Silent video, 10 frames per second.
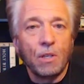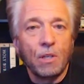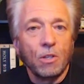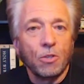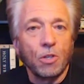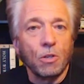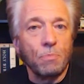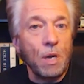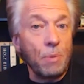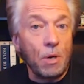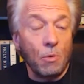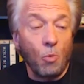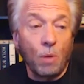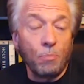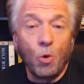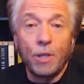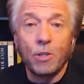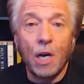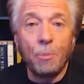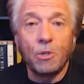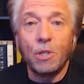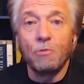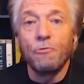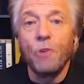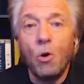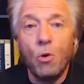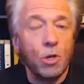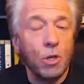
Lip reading: So maybe at one point in time it's in vogue,